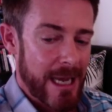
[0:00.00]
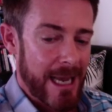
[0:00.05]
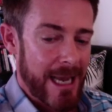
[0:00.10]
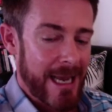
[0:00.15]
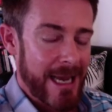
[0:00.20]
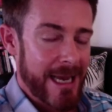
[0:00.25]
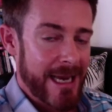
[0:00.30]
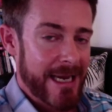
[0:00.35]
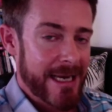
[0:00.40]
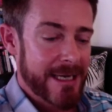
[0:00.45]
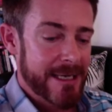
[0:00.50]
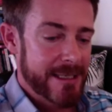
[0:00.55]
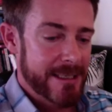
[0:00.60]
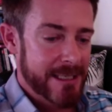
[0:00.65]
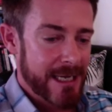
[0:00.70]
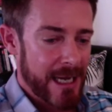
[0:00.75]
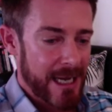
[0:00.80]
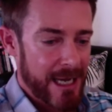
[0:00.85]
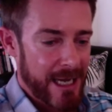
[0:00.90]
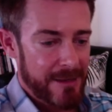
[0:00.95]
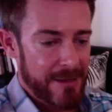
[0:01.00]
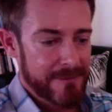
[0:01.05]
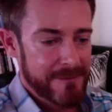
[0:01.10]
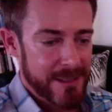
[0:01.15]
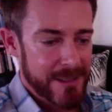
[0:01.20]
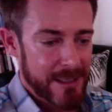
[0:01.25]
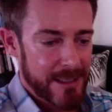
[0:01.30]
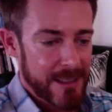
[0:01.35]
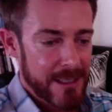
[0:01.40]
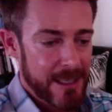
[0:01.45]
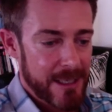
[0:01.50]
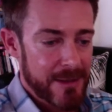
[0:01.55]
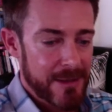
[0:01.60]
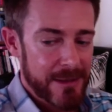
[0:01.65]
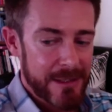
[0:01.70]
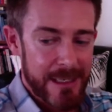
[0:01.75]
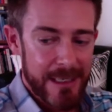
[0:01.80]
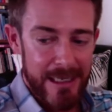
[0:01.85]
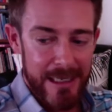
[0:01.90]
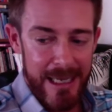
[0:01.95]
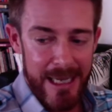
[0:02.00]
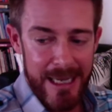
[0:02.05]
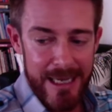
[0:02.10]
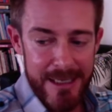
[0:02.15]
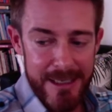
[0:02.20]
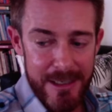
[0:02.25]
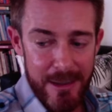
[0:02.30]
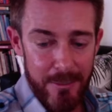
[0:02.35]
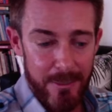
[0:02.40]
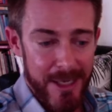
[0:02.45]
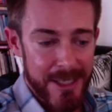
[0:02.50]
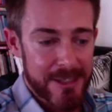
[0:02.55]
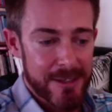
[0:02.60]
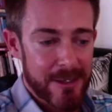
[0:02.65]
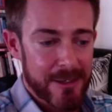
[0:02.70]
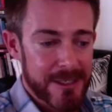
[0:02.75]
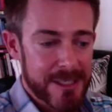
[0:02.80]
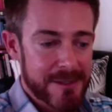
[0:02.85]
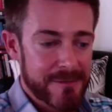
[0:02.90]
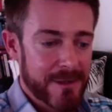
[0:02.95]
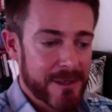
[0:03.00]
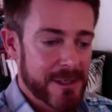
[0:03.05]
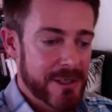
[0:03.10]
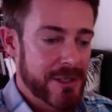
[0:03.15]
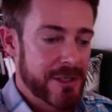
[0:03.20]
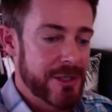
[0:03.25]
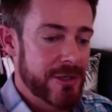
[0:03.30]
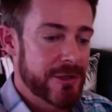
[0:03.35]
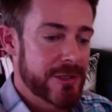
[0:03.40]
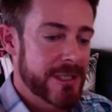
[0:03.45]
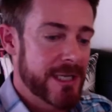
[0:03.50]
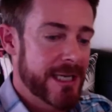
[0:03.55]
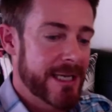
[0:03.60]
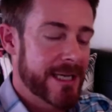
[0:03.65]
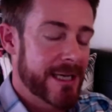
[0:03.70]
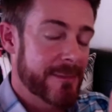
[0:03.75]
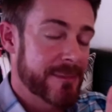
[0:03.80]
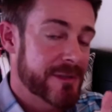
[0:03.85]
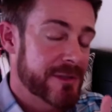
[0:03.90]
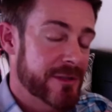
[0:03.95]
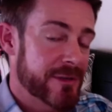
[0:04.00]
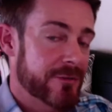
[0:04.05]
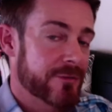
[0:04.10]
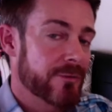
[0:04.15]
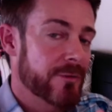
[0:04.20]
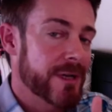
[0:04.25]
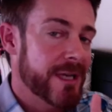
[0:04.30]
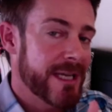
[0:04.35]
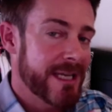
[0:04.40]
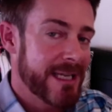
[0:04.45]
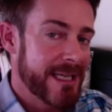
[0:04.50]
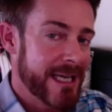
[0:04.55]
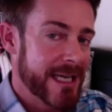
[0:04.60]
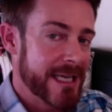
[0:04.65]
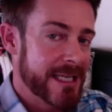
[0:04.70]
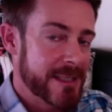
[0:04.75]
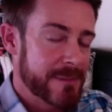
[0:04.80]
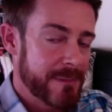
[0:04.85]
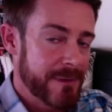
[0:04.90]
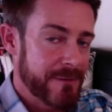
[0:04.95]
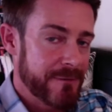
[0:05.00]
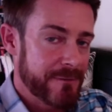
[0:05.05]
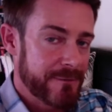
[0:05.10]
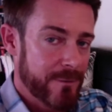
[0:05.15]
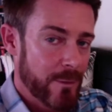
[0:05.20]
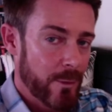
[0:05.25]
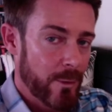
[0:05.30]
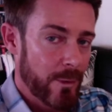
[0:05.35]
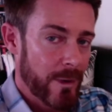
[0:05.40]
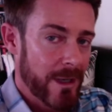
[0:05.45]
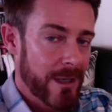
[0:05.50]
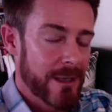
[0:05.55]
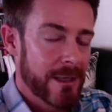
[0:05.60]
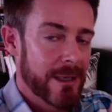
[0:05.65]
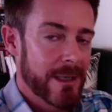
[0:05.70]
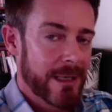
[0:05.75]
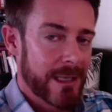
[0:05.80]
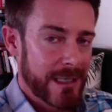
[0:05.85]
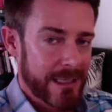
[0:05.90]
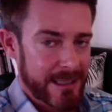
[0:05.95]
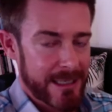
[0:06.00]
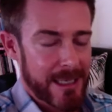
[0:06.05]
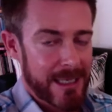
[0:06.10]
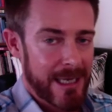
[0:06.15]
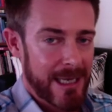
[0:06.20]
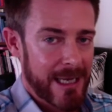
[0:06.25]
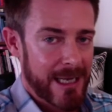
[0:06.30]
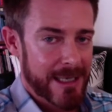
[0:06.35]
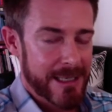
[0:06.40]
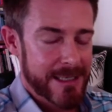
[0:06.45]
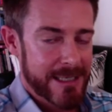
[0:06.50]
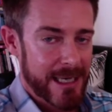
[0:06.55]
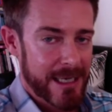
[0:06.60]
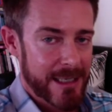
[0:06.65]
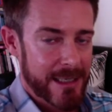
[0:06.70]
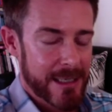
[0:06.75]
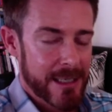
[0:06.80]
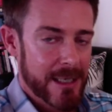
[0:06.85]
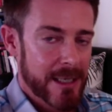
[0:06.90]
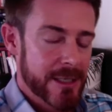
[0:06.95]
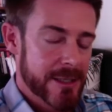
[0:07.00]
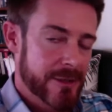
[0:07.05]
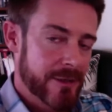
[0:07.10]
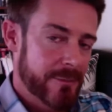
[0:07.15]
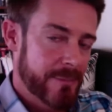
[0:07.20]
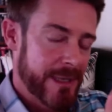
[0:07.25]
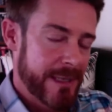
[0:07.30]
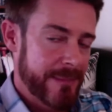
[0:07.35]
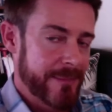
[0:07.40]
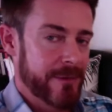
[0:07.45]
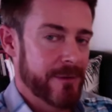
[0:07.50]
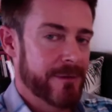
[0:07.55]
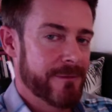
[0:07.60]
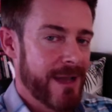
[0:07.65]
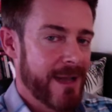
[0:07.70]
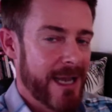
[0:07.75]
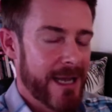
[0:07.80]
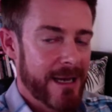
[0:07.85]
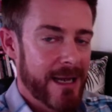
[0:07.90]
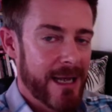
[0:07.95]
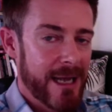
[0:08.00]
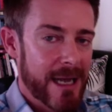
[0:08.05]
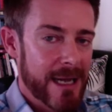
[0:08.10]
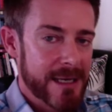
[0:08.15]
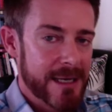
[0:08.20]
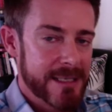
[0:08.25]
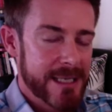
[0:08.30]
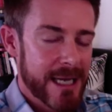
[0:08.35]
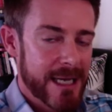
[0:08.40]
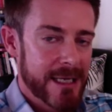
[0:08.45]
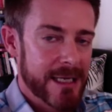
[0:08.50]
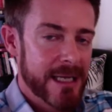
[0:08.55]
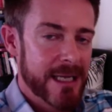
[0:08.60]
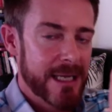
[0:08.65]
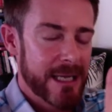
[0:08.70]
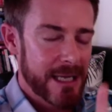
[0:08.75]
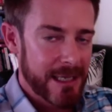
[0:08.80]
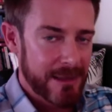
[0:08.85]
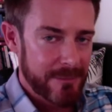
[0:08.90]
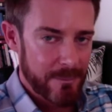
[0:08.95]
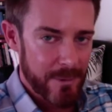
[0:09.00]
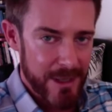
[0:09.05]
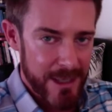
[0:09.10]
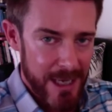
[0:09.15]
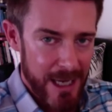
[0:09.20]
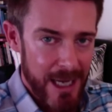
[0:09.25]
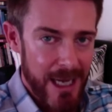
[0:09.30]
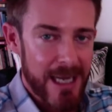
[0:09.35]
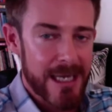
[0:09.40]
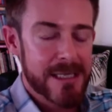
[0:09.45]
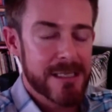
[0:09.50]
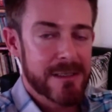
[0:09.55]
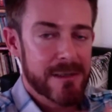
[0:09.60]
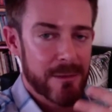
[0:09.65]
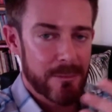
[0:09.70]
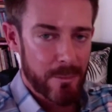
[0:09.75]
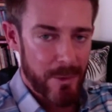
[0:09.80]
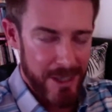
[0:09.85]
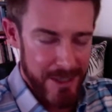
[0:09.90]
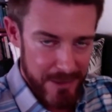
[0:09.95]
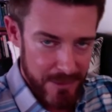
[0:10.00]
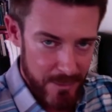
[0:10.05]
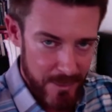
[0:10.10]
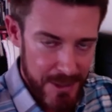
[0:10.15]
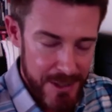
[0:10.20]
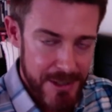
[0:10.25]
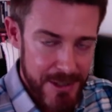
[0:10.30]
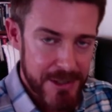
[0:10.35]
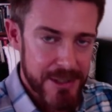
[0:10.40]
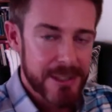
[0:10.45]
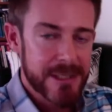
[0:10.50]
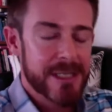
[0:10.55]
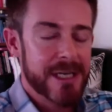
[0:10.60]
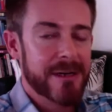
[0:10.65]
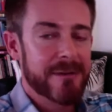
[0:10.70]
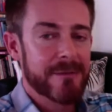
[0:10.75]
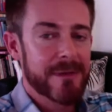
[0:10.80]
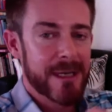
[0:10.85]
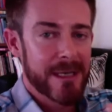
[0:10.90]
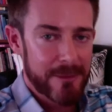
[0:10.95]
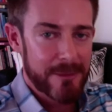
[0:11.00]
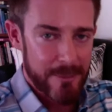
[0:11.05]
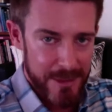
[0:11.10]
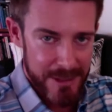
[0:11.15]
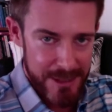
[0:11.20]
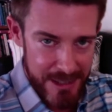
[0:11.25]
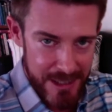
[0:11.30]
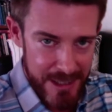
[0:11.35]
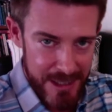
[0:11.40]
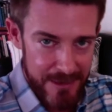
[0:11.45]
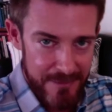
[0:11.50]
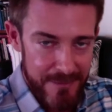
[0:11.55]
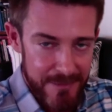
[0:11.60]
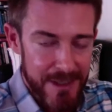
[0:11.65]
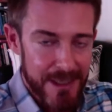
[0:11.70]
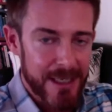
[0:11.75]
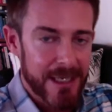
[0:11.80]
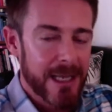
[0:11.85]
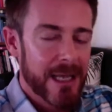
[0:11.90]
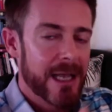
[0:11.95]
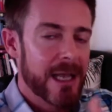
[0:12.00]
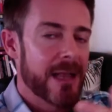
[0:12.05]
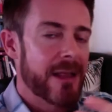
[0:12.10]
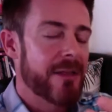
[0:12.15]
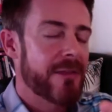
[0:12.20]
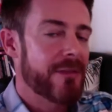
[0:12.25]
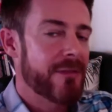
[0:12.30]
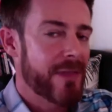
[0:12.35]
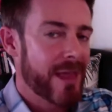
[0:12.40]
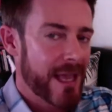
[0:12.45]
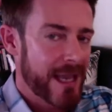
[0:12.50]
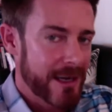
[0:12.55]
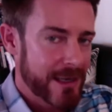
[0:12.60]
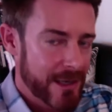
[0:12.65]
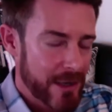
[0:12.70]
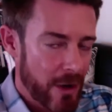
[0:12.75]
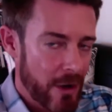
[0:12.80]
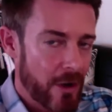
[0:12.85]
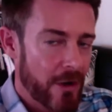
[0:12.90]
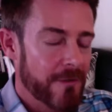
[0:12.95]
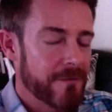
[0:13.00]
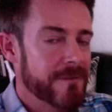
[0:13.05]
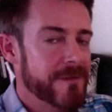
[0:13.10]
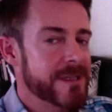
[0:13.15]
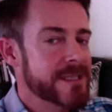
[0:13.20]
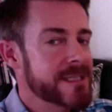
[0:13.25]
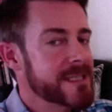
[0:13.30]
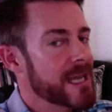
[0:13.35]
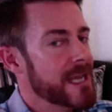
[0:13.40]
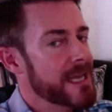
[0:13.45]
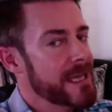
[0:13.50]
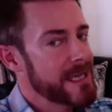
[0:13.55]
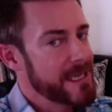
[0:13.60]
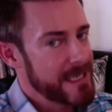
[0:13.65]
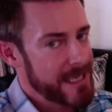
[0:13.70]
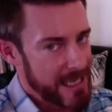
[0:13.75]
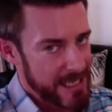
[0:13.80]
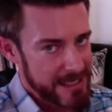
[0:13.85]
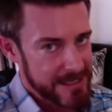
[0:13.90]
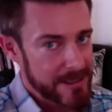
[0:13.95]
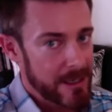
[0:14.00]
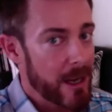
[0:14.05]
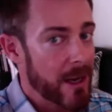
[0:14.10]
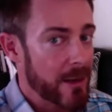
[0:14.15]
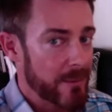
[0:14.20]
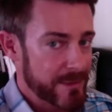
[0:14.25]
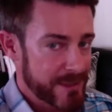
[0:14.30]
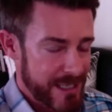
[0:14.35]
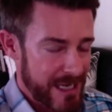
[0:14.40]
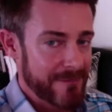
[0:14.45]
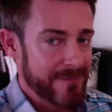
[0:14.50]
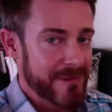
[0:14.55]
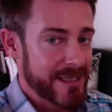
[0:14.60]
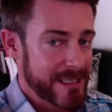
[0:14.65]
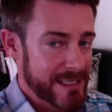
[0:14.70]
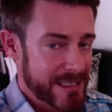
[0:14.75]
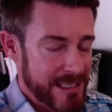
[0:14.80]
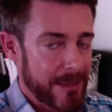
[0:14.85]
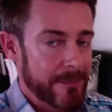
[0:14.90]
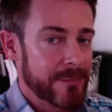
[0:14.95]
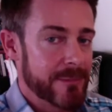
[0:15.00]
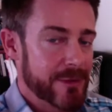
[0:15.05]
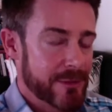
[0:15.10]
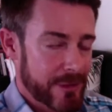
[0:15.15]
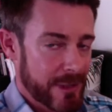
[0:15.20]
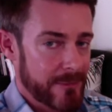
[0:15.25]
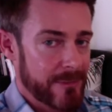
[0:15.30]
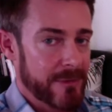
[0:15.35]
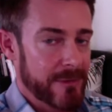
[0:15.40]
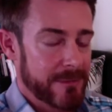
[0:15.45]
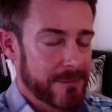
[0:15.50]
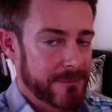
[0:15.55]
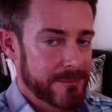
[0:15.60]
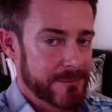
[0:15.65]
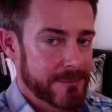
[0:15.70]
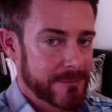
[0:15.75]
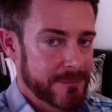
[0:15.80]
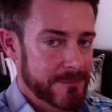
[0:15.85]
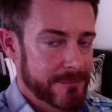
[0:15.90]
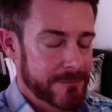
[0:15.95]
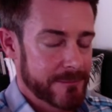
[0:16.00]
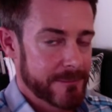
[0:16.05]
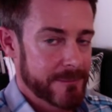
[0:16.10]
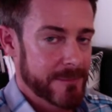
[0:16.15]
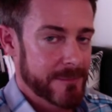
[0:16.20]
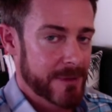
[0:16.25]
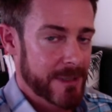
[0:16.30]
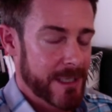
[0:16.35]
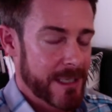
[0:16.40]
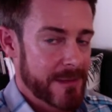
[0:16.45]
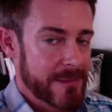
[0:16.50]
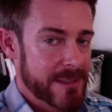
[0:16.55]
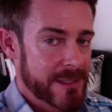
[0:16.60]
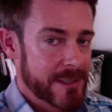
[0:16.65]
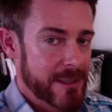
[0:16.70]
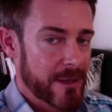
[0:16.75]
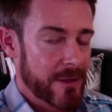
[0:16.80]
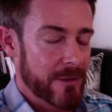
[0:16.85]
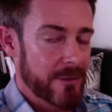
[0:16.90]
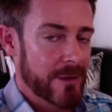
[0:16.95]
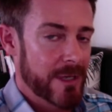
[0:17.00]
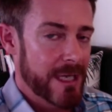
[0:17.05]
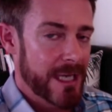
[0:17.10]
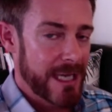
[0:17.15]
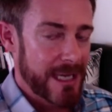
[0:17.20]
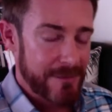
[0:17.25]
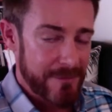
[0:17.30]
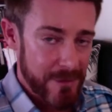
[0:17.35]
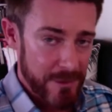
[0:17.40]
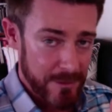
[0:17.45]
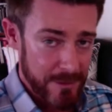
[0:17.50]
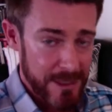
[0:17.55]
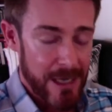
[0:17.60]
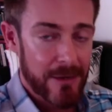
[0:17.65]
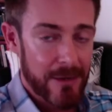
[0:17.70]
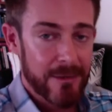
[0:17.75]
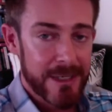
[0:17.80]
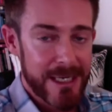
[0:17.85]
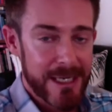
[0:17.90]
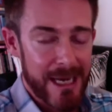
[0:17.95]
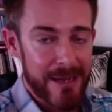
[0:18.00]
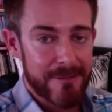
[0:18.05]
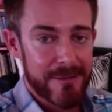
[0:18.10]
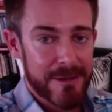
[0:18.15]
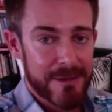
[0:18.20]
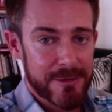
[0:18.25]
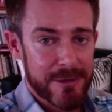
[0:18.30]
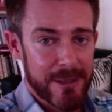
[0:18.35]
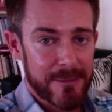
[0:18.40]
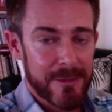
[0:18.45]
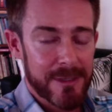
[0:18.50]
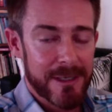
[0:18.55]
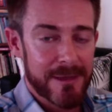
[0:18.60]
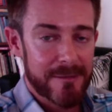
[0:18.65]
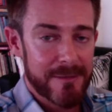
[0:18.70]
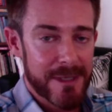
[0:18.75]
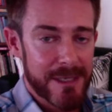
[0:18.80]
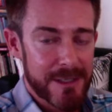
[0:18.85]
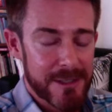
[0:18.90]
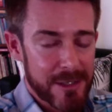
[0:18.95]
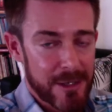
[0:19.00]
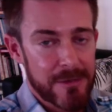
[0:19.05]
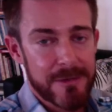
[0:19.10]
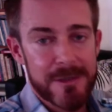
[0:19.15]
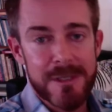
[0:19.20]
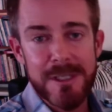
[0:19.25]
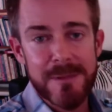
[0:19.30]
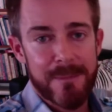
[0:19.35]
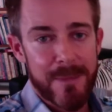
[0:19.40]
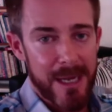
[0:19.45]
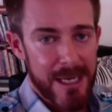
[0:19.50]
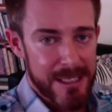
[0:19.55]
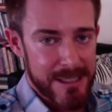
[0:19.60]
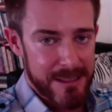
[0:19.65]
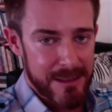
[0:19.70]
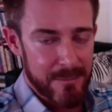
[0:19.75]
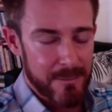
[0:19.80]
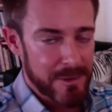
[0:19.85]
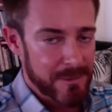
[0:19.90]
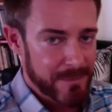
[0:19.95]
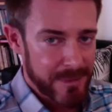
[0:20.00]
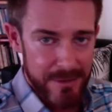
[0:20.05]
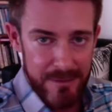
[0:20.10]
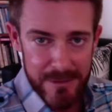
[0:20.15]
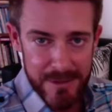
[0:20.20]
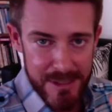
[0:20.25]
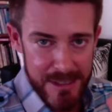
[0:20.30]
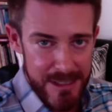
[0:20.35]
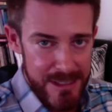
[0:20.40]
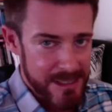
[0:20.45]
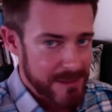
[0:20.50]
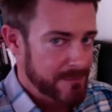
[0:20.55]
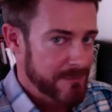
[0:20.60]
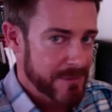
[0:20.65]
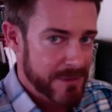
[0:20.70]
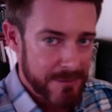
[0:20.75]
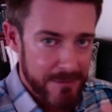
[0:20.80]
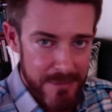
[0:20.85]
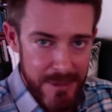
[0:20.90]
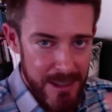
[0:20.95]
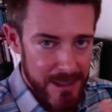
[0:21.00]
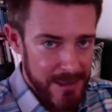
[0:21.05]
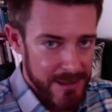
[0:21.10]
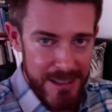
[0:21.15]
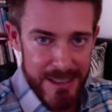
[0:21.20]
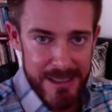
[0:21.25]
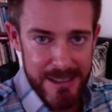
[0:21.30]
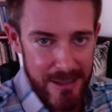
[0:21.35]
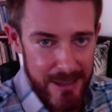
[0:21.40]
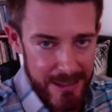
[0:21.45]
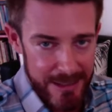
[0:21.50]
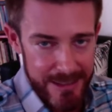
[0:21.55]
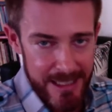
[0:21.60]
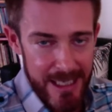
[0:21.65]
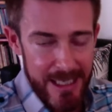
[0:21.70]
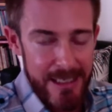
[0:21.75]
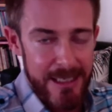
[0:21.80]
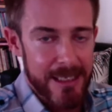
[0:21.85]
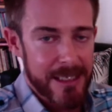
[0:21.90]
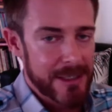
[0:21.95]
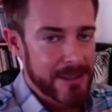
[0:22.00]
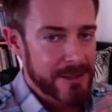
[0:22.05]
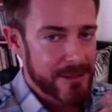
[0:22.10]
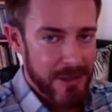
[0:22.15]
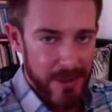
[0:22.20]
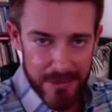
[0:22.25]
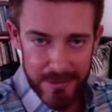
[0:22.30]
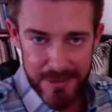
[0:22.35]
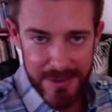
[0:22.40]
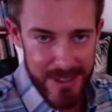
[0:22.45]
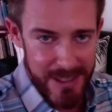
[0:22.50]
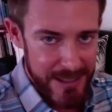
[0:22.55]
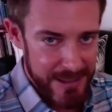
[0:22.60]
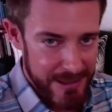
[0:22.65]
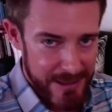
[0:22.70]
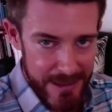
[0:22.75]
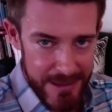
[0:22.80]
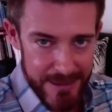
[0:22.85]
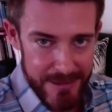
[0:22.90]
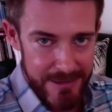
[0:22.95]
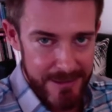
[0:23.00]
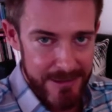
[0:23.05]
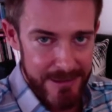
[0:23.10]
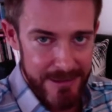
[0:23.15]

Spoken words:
And erectile dysfunction usually comes 3 years before a heart attack. So people who have had a heart attack, when asked and when questioned and everything, they can often say, yes, I was having some trouble. Okay, so if you're currently having trouble and everything, don't just mask it with pills and symptom things like that. Don't think that